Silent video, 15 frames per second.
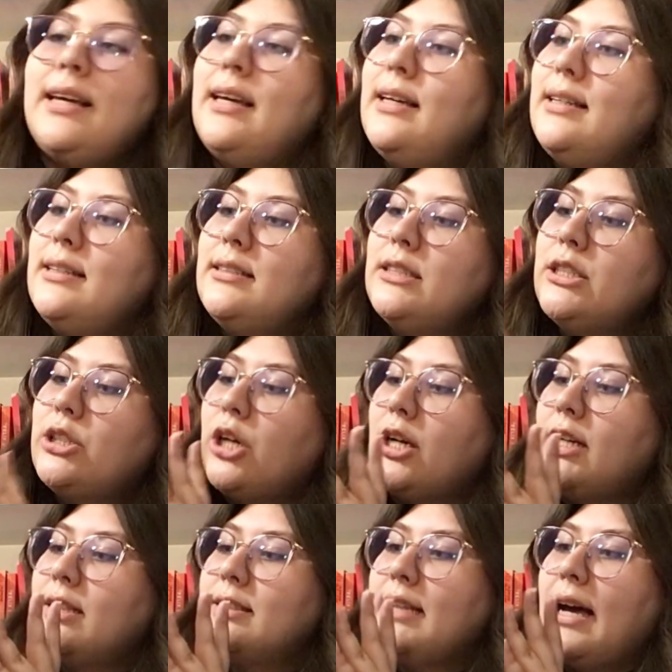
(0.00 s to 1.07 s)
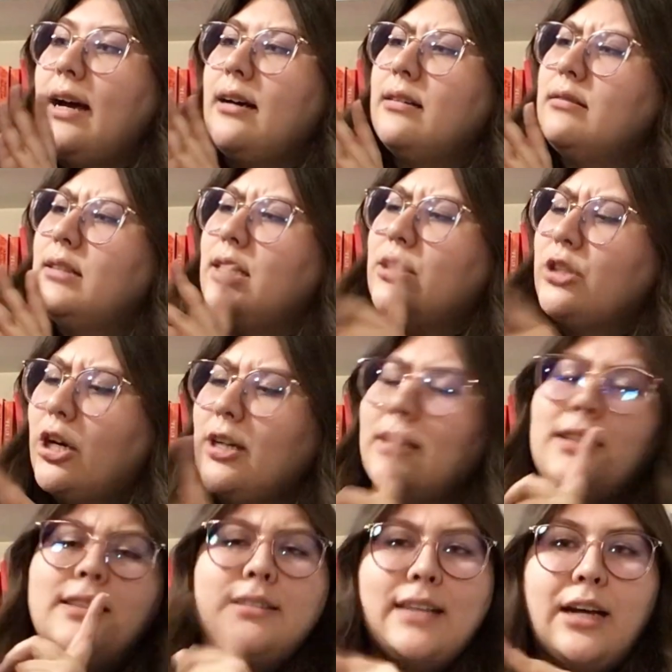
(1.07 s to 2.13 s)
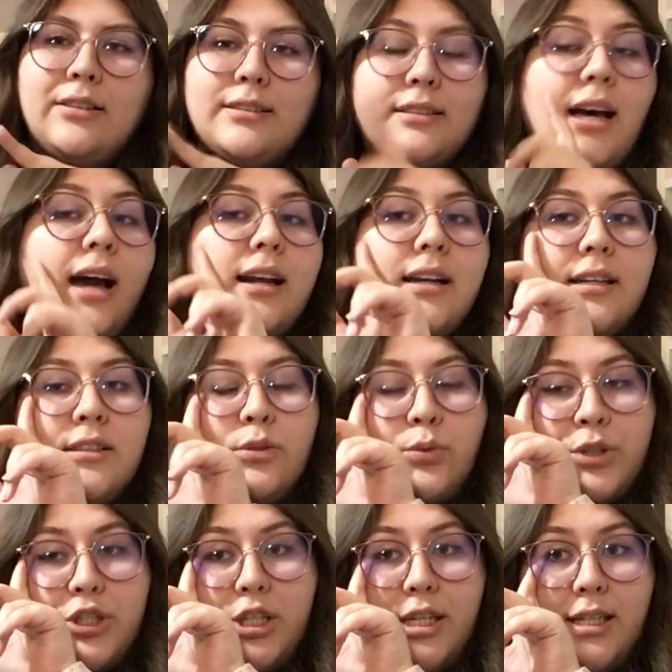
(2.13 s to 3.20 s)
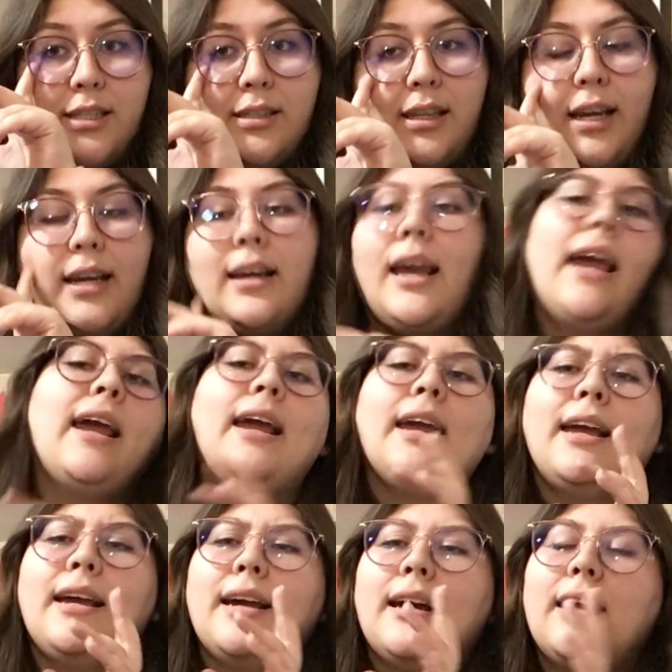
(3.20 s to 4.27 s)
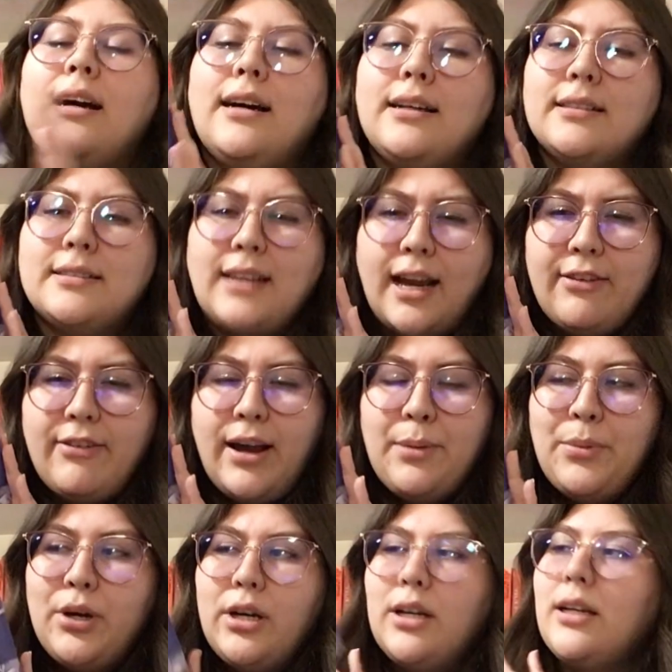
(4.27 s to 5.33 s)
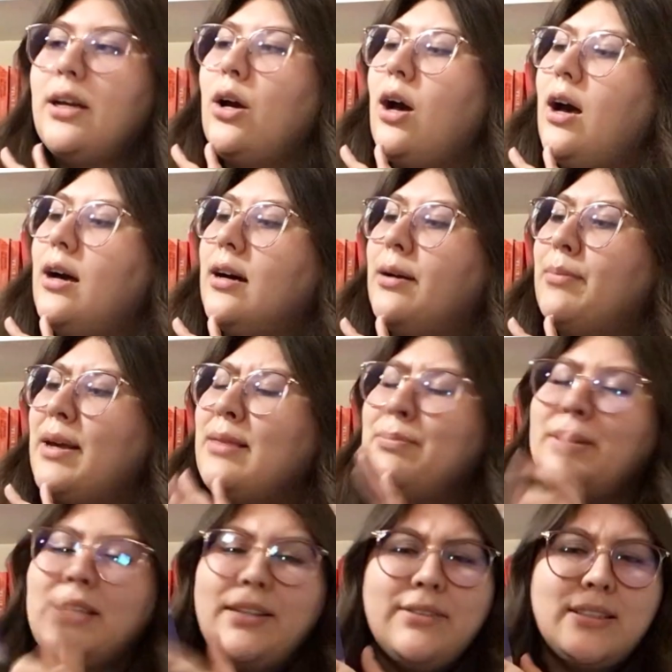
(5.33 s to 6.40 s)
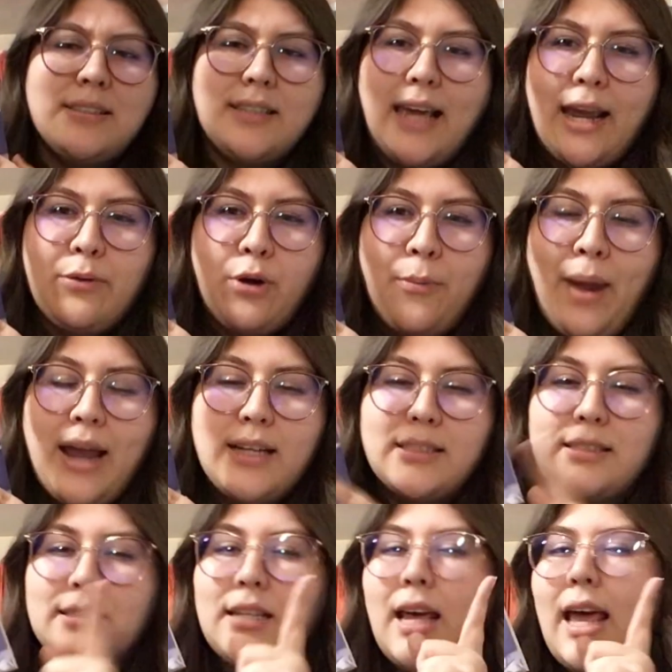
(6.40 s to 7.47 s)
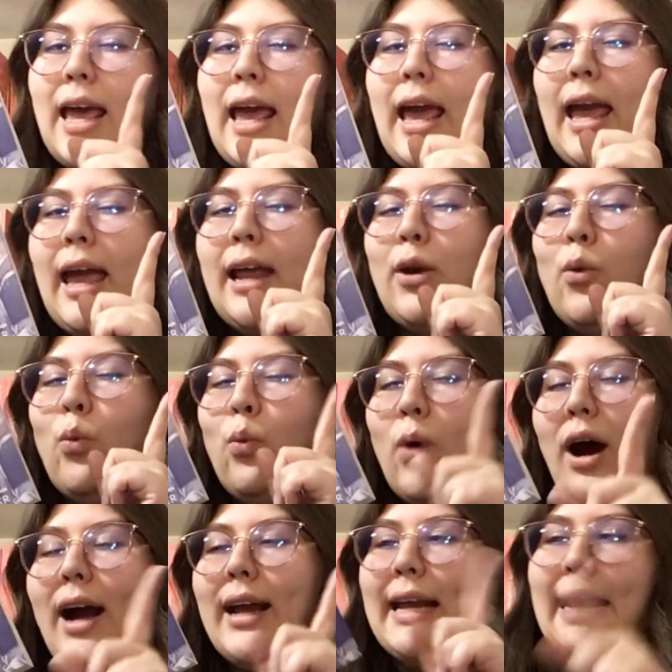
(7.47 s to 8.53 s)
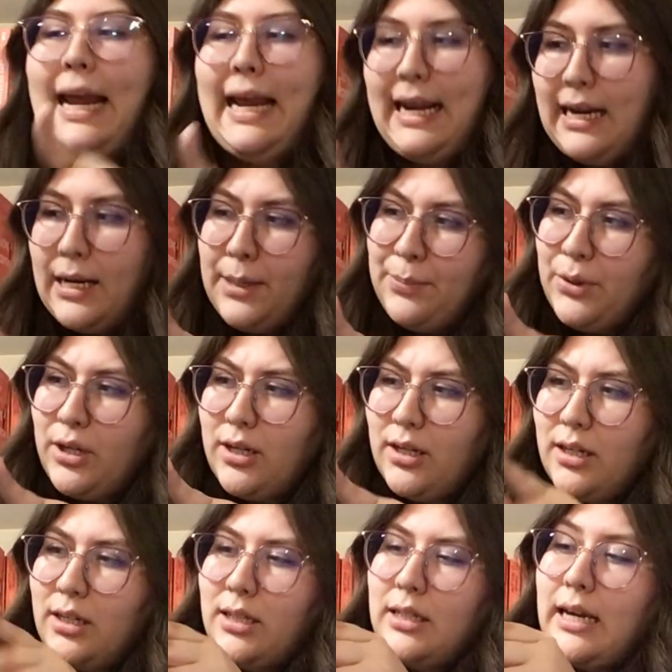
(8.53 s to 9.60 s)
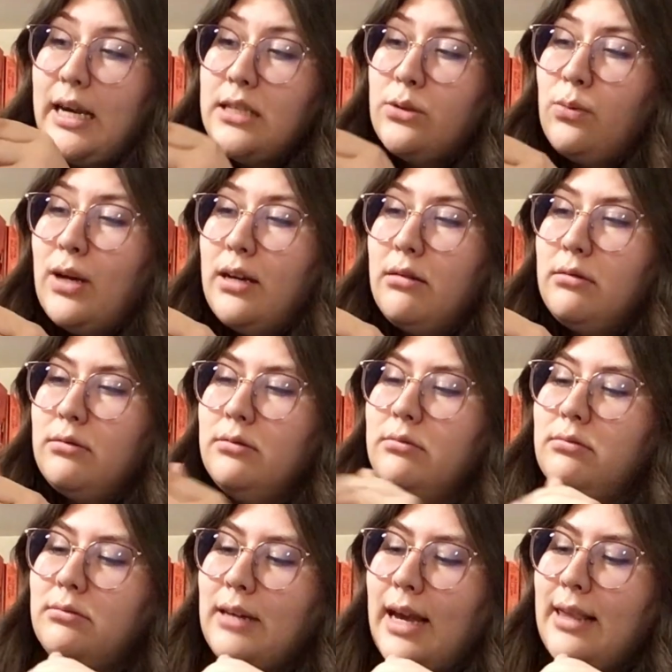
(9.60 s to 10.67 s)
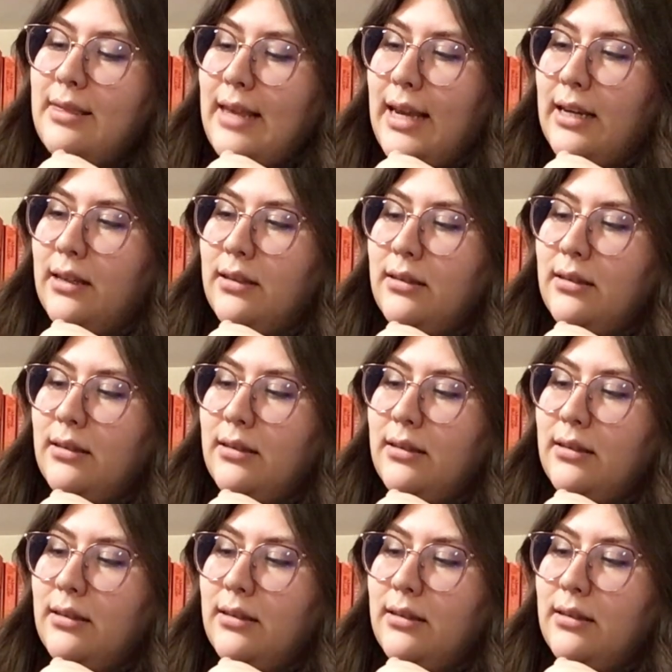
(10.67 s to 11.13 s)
is The Darkness Outside Us, which is like a sci-fi book. I believe it's a gay romance and a YA book as well, I think.